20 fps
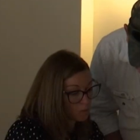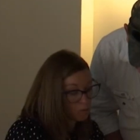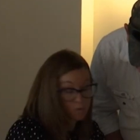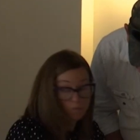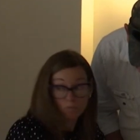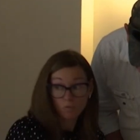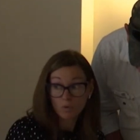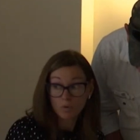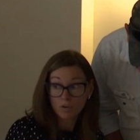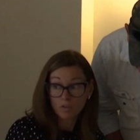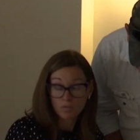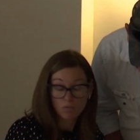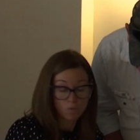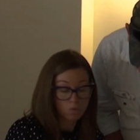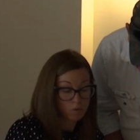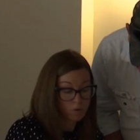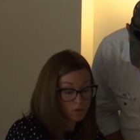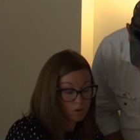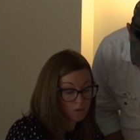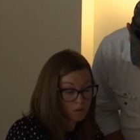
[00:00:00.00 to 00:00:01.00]
Both appointments
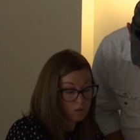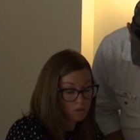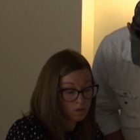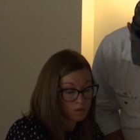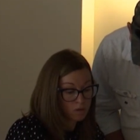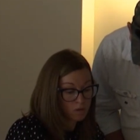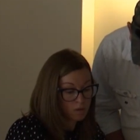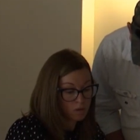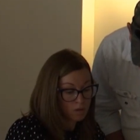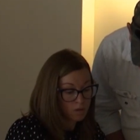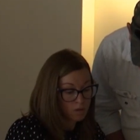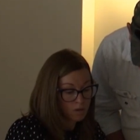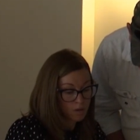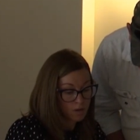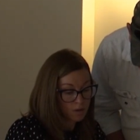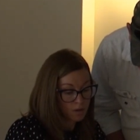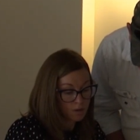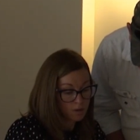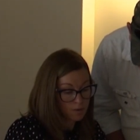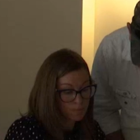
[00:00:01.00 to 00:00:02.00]
and walk ins were welcome
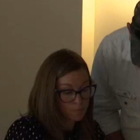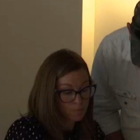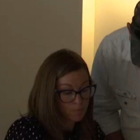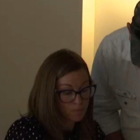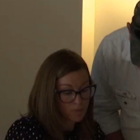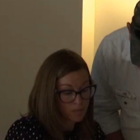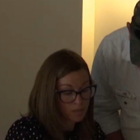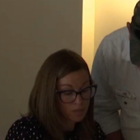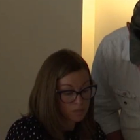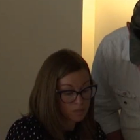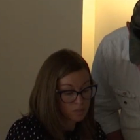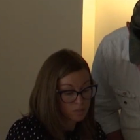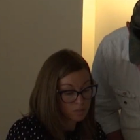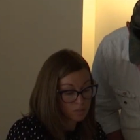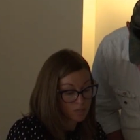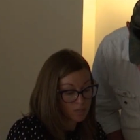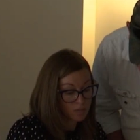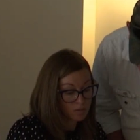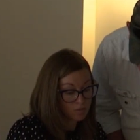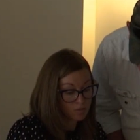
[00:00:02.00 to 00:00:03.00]
for the three scheduled
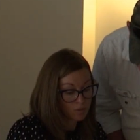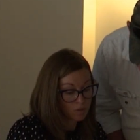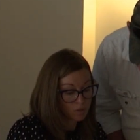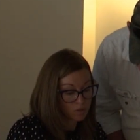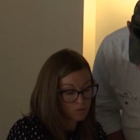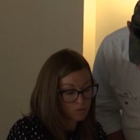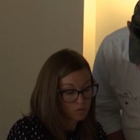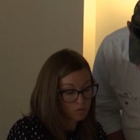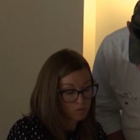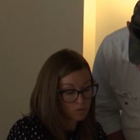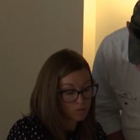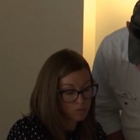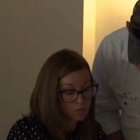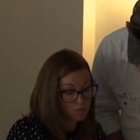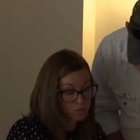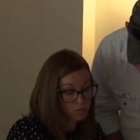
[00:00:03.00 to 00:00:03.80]
grievance sessions.